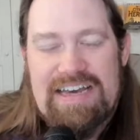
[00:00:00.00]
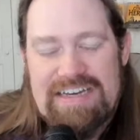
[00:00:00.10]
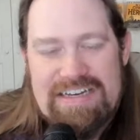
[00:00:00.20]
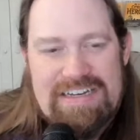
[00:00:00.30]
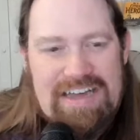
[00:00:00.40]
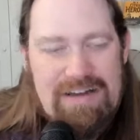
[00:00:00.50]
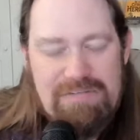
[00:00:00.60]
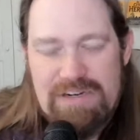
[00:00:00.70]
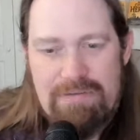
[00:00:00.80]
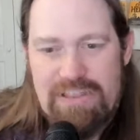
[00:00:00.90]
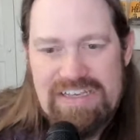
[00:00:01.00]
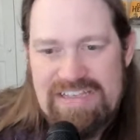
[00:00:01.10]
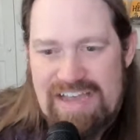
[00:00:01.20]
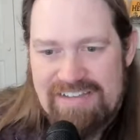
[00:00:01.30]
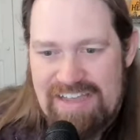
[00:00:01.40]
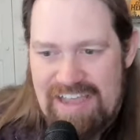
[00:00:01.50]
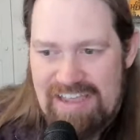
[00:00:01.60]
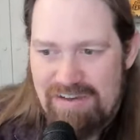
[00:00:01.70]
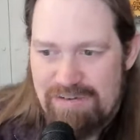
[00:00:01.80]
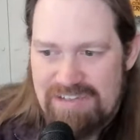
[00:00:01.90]
I'm trying to remember the exact
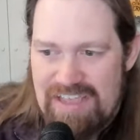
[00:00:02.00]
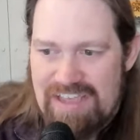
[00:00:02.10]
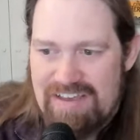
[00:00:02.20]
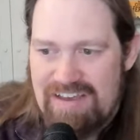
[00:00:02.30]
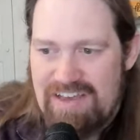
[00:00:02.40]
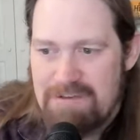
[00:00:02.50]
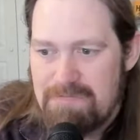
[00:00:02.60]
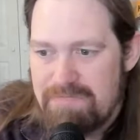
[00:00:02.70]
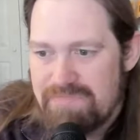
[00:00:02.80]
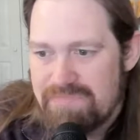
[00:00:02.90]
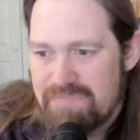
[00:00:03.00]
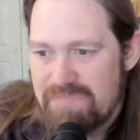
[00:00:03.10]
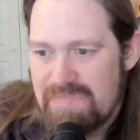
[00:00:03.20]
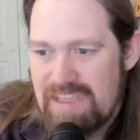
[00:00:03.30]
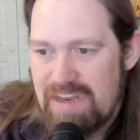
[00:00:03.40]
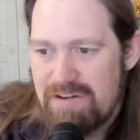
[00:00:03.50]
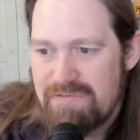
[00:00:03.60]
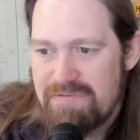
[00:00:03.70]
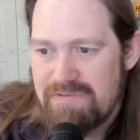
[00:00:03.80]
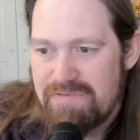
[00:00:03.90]
saying. It was like, you
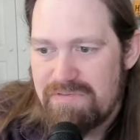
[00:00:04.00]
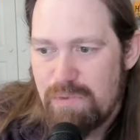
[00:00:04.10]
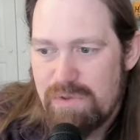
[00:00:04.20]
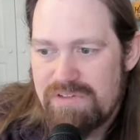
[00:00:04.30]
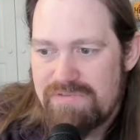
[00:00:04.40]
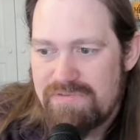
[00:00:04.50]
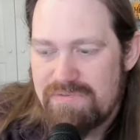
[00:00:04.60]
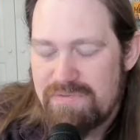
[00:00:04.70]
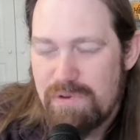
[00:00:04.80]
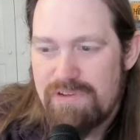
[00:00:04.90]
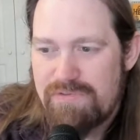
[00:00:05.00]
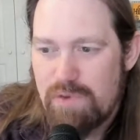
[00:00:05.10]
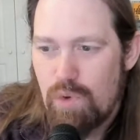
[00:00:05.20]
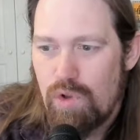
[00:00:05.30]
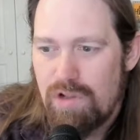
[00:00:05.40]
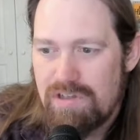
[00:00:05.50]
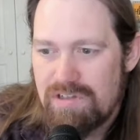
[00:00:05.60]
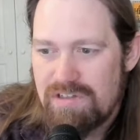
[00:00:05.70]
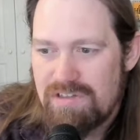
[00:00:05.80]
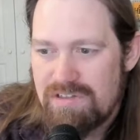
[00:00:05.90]
know, food is fuel.
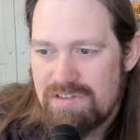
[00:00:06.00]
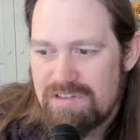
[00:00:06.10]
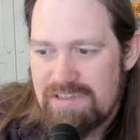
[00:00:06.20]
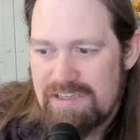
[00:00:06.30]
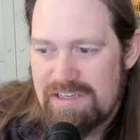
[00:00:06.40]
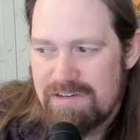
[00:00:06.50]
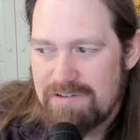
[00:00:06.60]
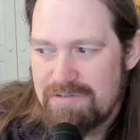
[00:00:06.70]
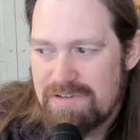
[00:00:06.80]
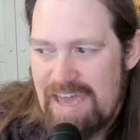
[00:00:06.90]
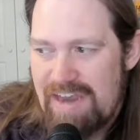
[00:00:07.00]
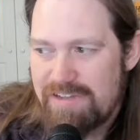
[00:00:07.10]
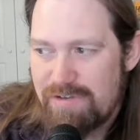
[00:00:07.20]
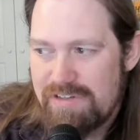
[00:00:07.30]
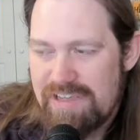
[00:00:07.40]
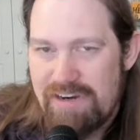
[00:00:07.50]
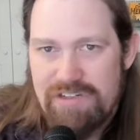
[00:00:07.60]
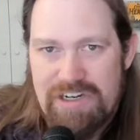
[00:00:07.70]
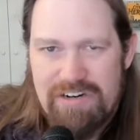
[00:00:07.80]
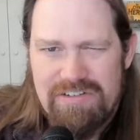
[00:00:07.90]
Attitude is
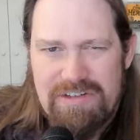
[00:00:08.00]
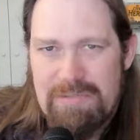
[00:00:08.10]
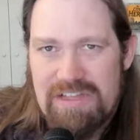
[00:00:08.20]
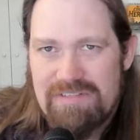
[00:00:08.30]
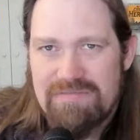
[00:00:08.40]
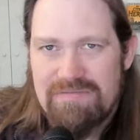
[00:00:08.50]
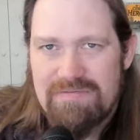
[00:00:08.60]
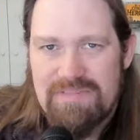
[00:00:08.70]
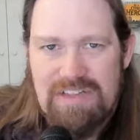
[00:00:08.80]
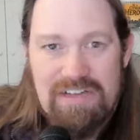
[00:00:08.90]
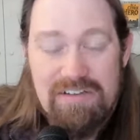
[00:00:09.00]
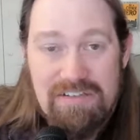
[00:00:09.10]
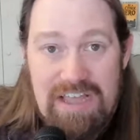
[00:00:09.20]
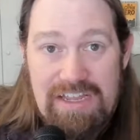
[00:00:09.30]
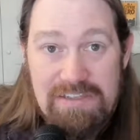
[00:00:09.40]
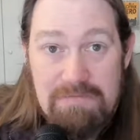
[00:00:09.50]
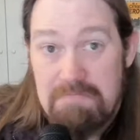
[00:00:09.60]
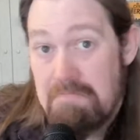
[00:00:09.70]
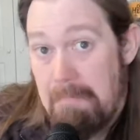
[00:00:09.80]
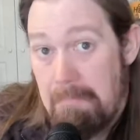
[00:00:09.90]
energy, or something along those lines.
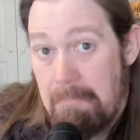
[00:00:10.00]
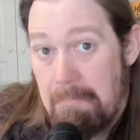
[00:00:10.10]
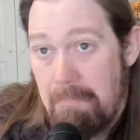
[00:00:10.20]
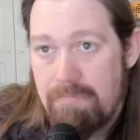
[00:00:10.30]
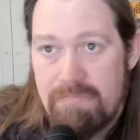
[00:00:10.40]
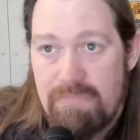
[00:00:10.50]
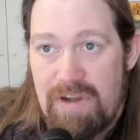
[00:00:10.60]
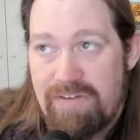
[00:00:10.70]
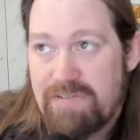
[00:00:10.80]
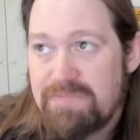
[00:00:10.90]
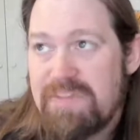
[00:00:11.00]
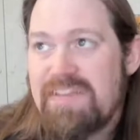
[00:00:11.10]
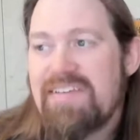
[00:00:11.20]
Whatever.